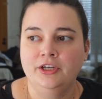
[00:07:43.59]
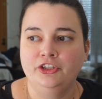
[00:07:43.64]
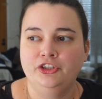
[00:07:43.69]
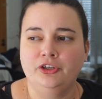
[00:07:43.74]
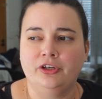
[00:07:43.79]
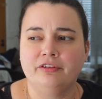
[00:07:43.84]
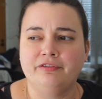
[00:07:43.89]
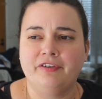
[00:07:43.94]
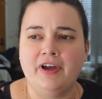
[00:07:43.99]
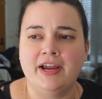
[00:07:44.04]

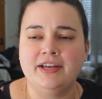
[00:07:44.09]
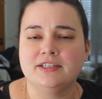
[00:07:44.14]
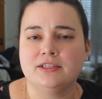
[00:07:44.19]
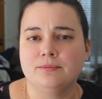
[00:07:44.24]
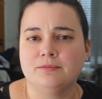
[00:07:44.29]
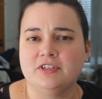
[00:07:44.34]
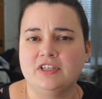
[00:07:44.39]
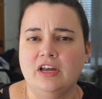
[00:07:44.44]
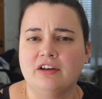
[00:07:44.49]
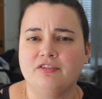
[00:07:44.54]
You can find
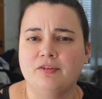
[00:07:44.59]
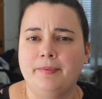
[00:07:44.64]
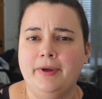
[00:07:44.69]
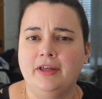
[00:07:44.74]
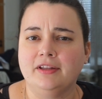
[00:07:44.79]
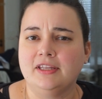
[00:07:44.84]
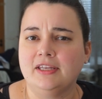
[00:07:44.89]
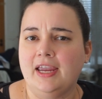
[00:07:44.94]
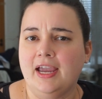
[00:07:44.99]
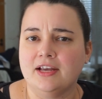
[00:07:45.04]
some stuff
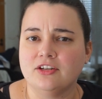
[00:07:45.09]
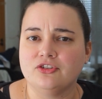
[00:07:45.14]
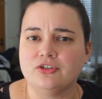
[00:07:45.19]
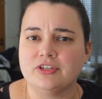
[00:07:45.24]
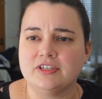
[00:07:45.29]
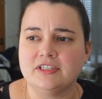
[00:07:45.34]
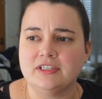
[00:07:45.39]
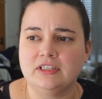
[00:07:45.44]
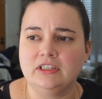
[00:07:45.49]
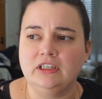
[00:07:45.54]
about the
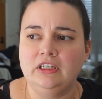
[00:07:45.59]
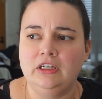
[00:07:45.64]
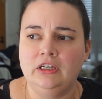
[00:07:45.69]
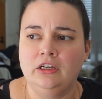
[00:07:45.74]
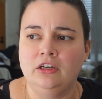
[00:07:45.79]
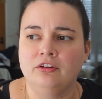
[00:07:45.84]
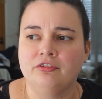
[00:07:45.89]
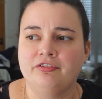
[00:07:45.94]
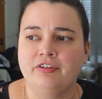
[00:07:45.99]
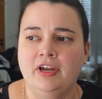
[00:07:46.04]
gastric
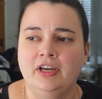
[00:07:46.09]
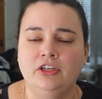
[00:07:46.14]
sleeve,